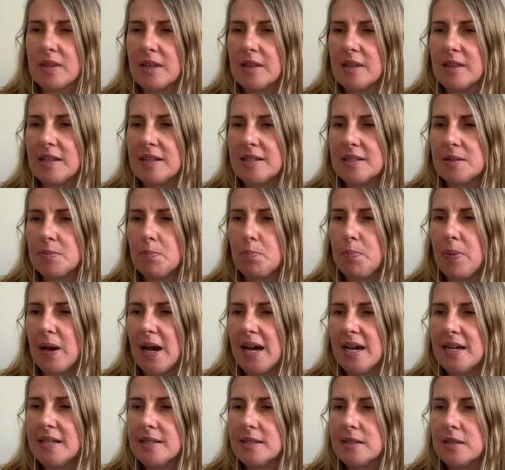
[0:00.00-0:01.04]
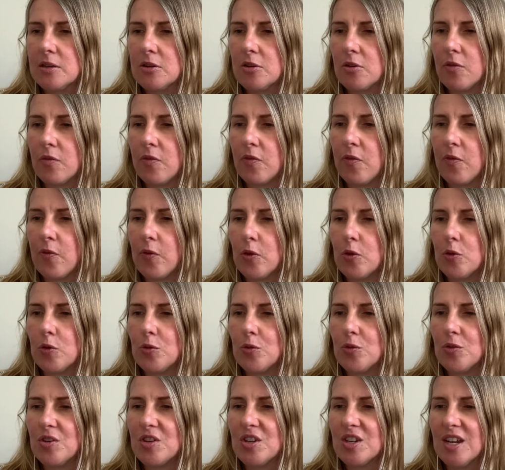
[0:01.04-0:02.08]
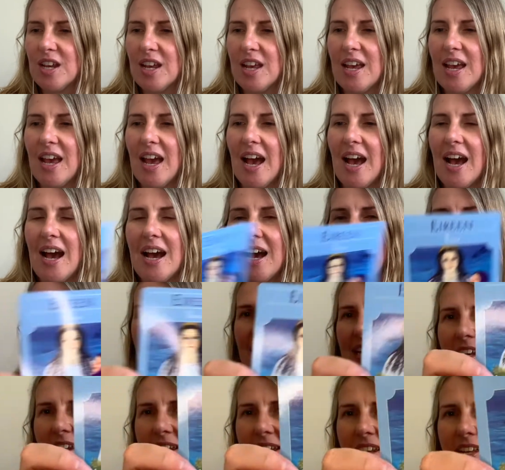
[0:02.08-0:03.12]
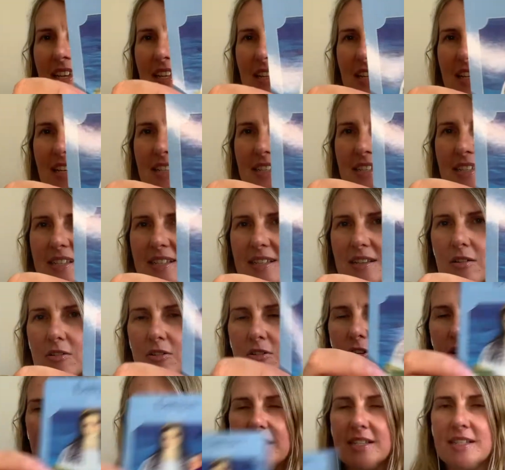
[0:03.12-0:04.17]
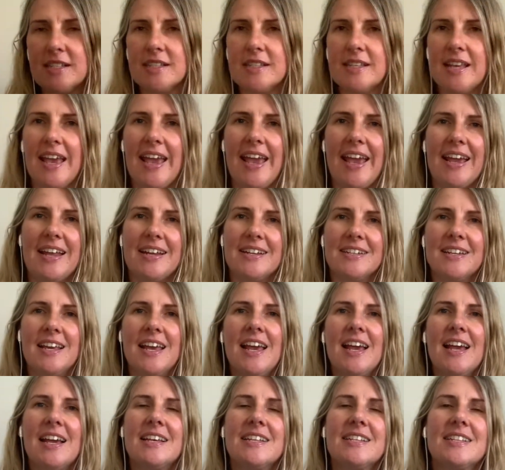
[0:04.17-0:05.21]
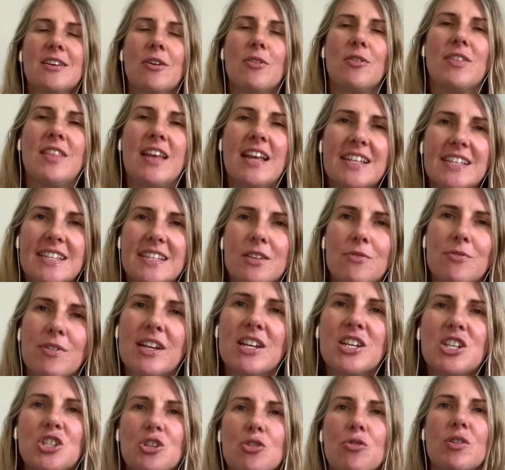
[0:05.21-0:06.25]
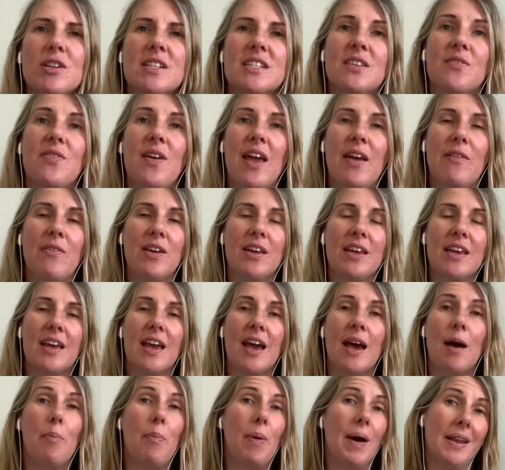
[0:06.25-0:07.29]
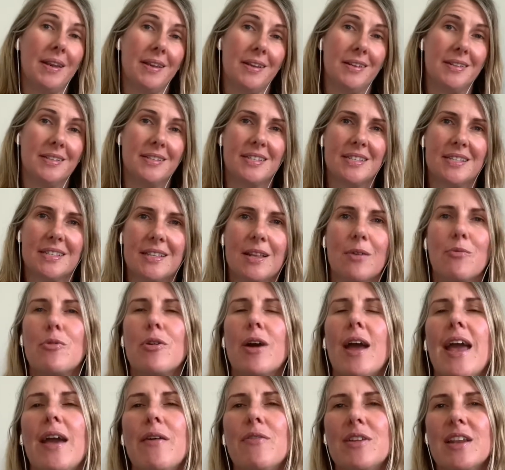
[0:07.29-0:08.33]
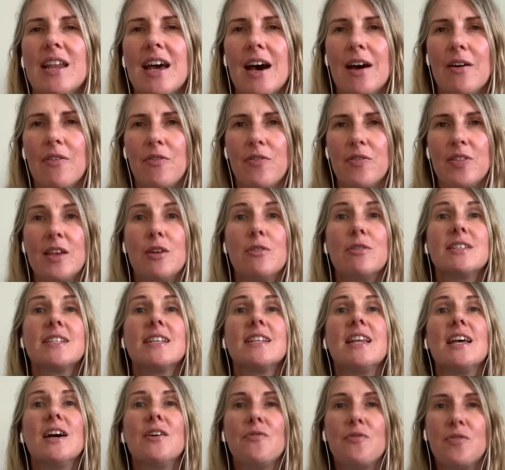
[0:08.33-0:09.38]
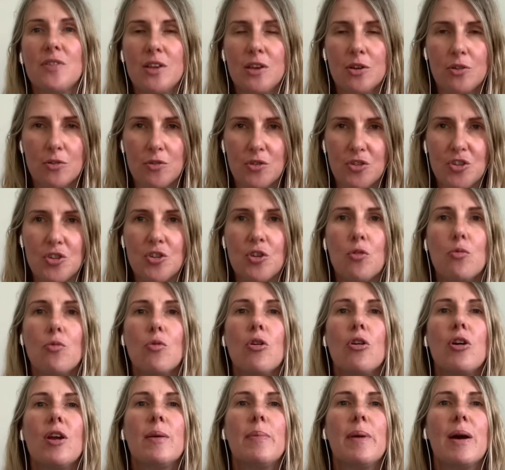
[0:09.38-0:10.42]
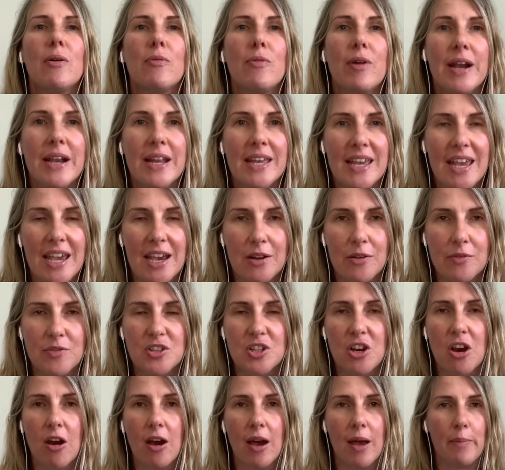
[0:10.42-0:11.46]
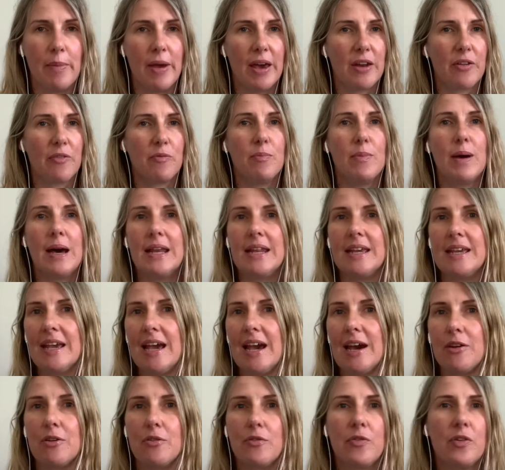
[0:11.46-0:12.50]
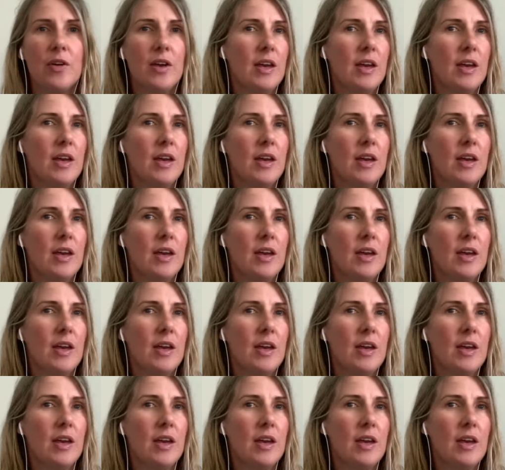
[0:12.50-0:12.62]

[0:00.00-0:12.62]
this basket of food in this goddess's hand. So that's the reassurance of having abundance, that we'll have enough. There is enough for you. Do not worry about running out of time, out of money, out of